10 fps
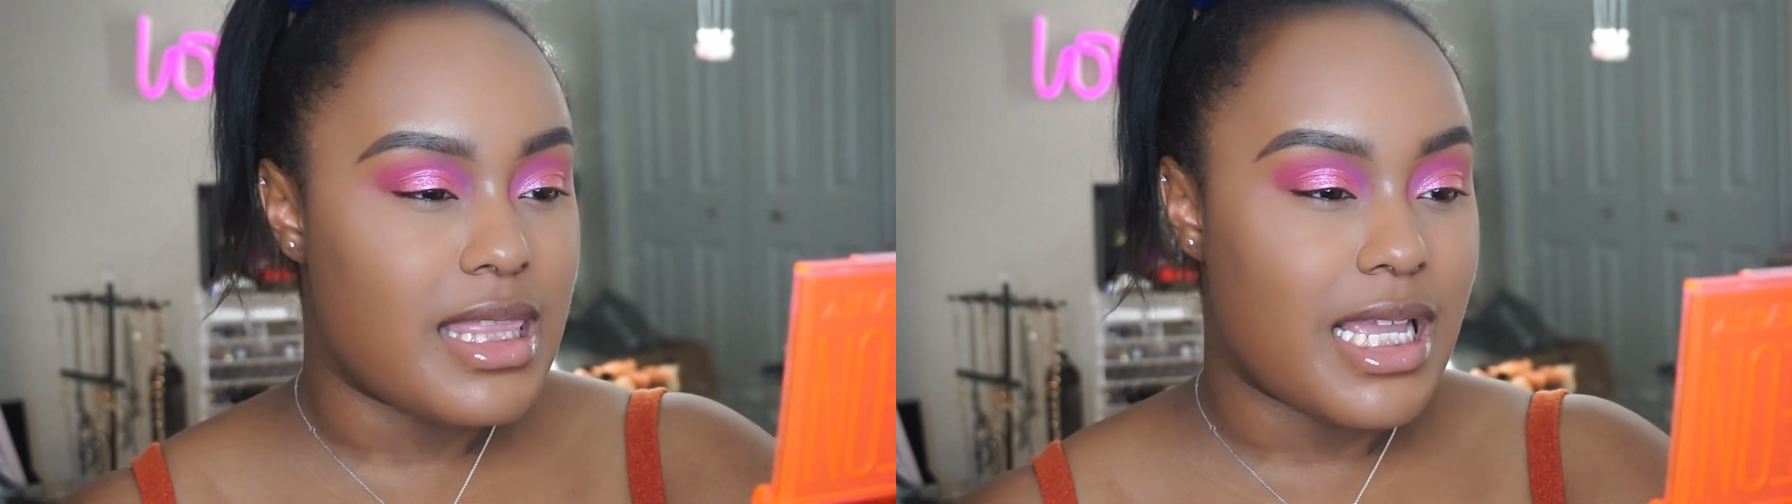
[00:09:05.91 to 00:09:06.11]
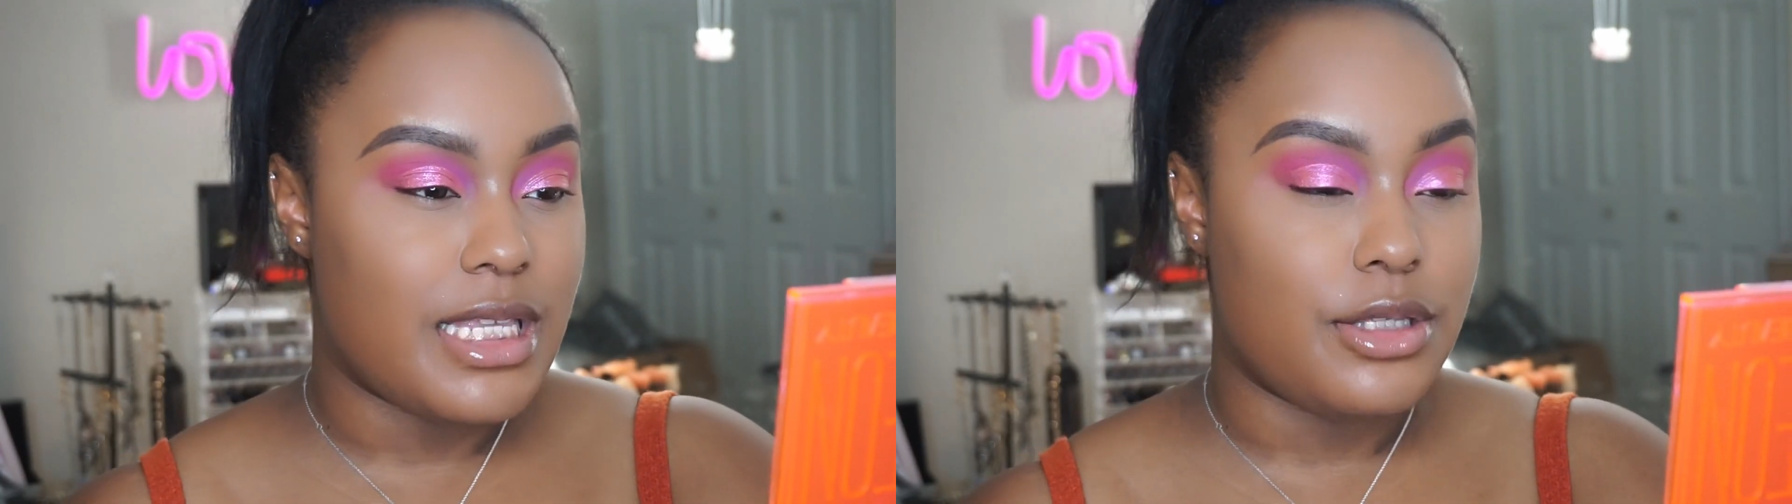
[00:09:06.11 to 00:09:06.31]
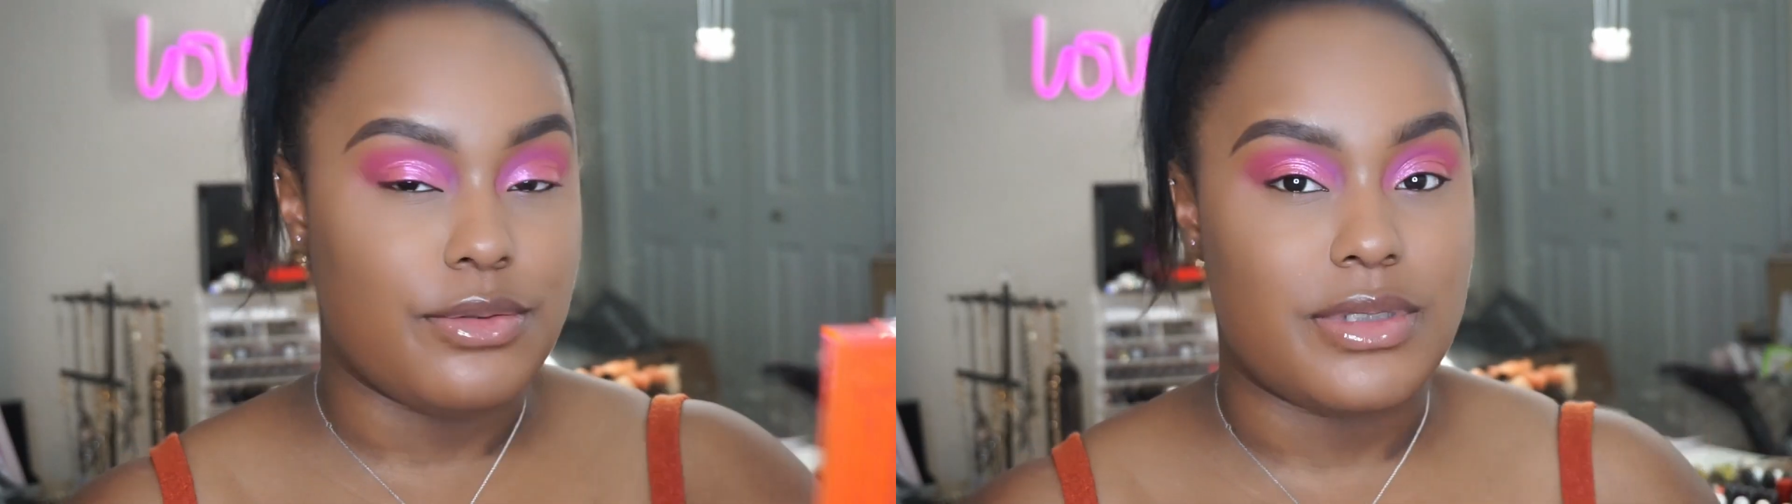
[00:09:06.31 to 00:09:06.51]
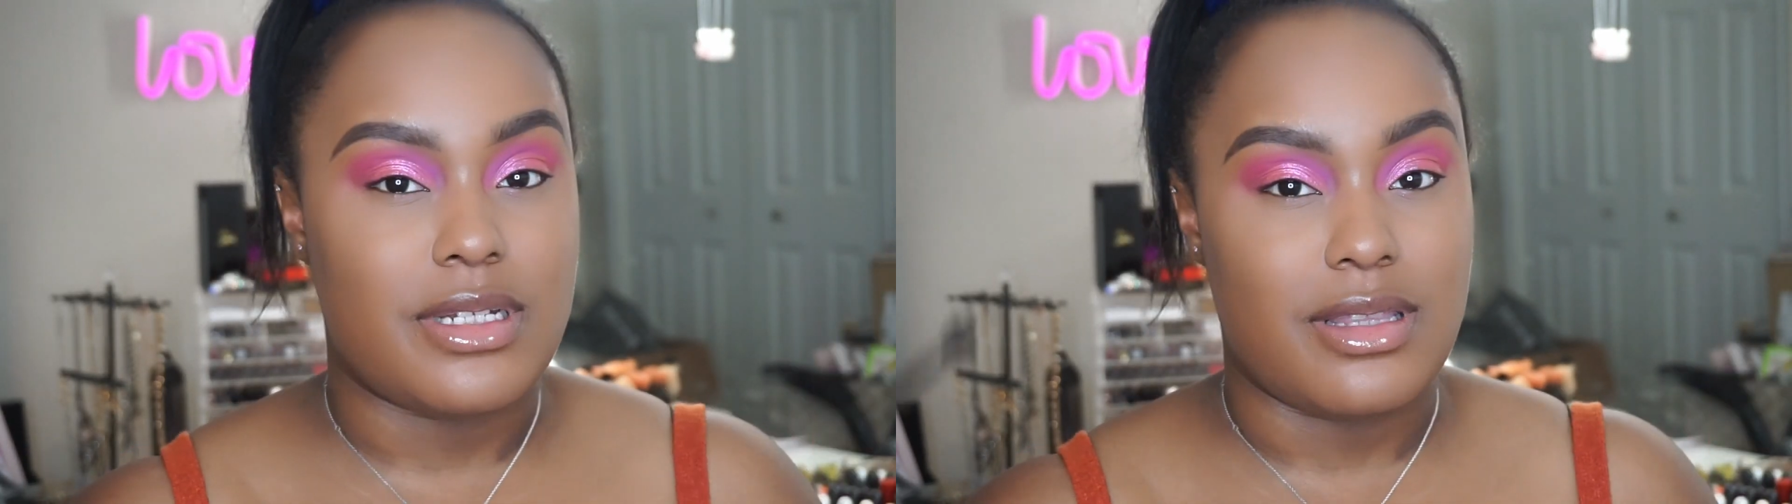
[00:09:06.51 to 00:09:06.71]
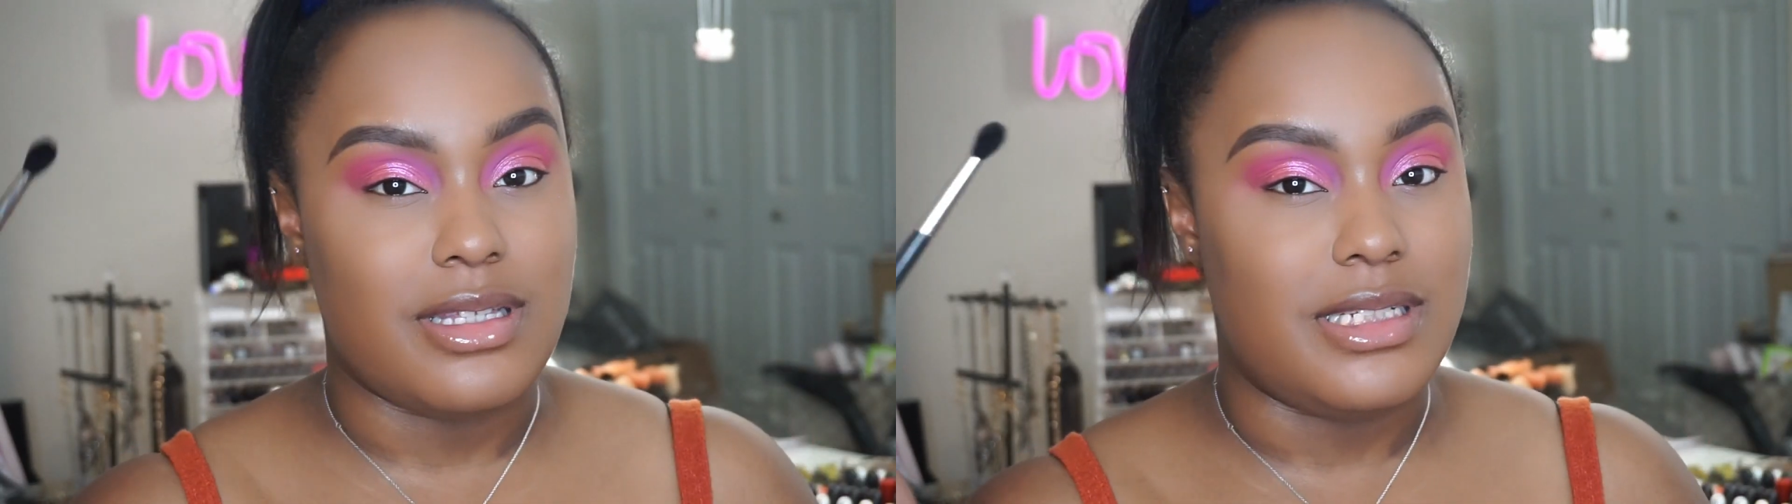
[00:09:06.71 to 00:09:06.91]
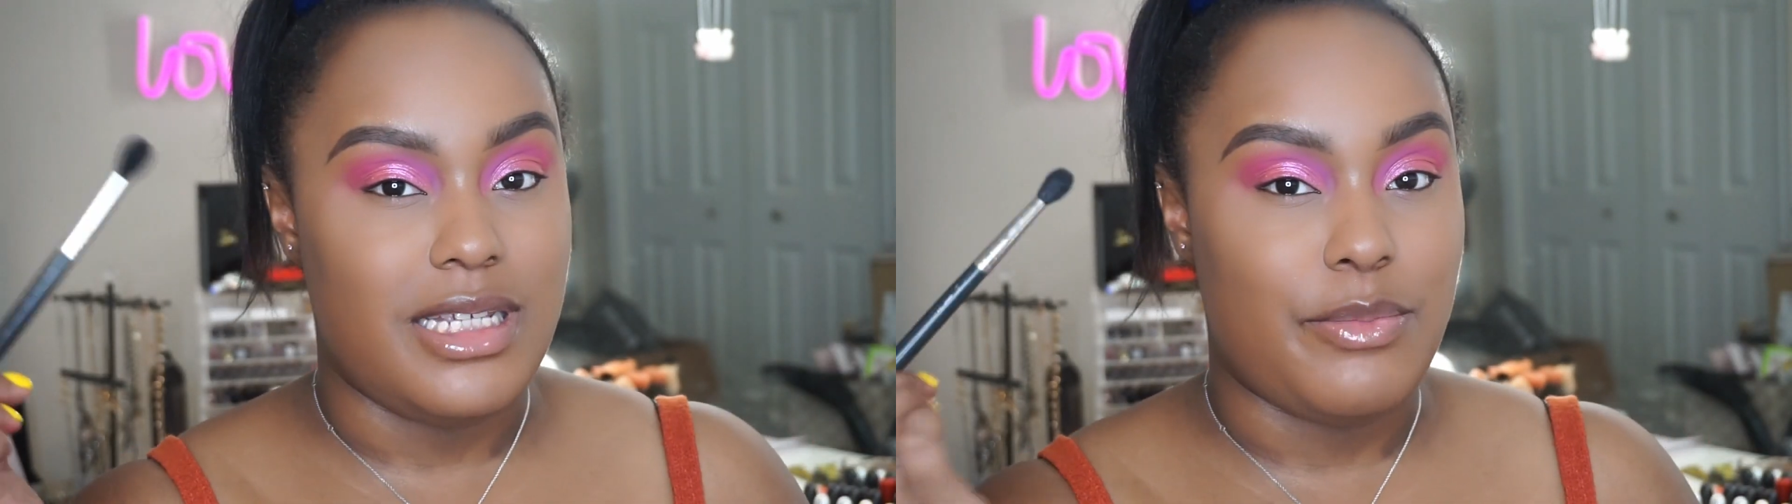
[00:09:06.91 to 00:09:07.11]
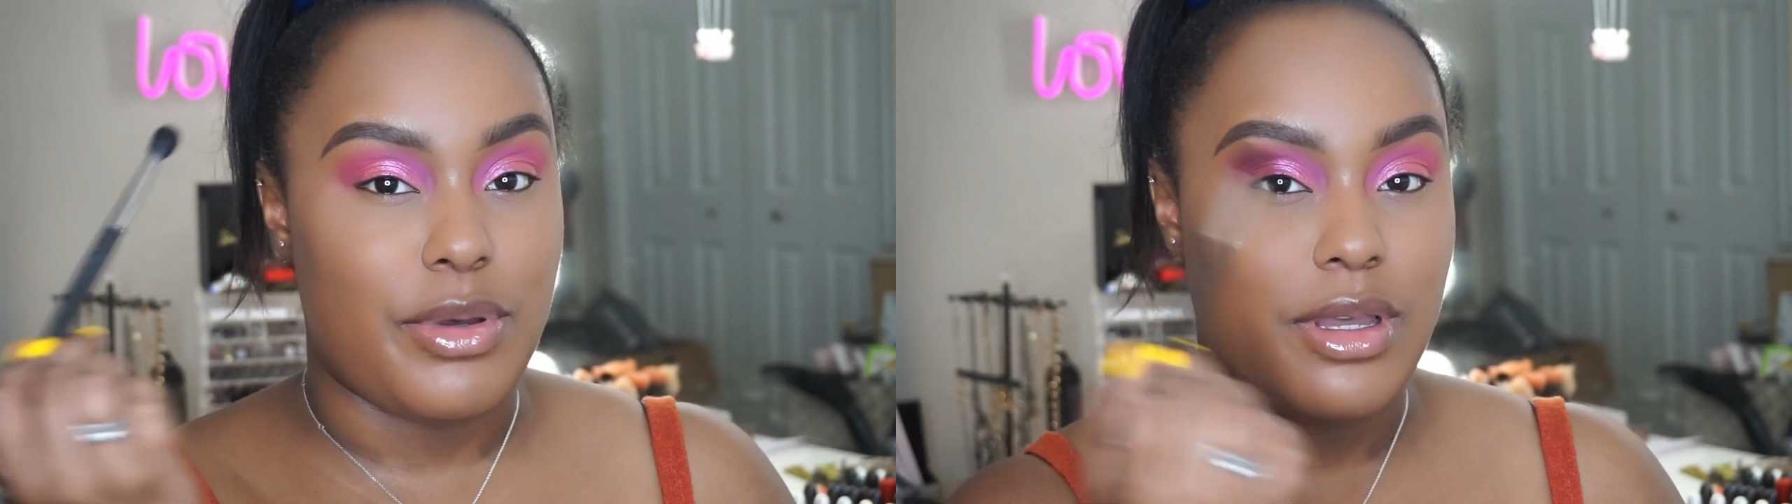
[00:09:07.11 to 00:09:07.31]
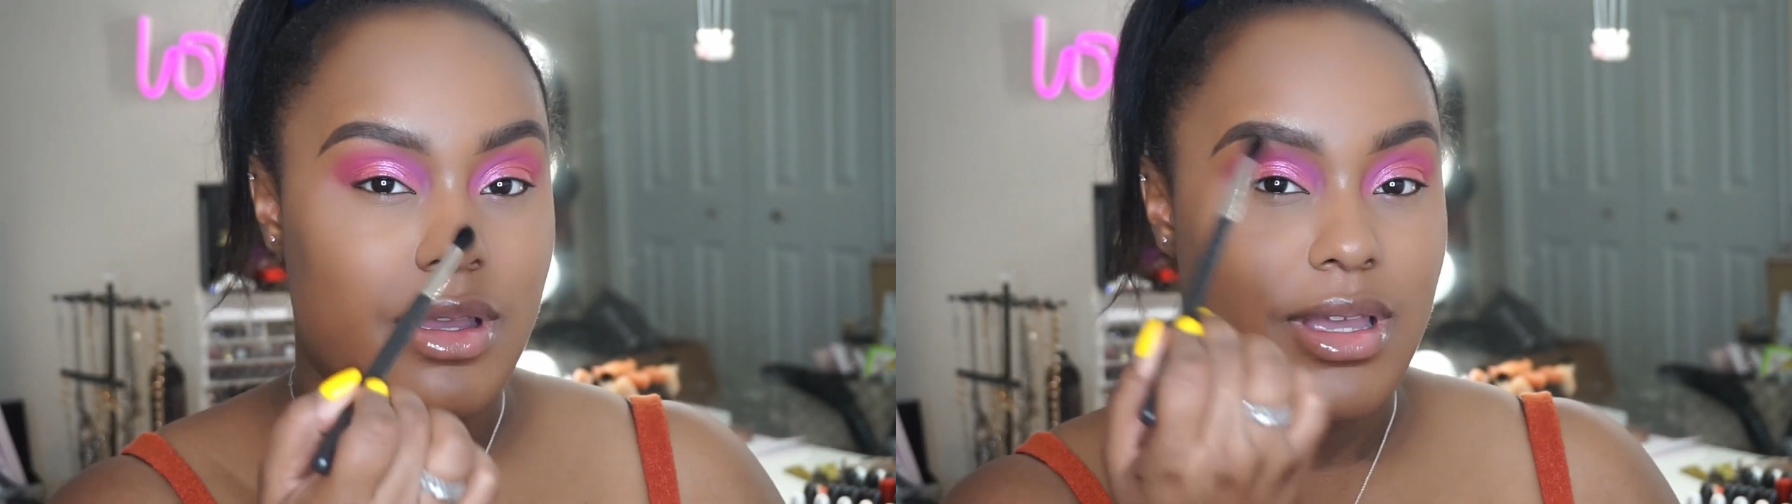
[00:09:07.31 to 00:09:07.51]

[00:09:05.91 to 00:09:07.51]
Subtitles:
think I used the deep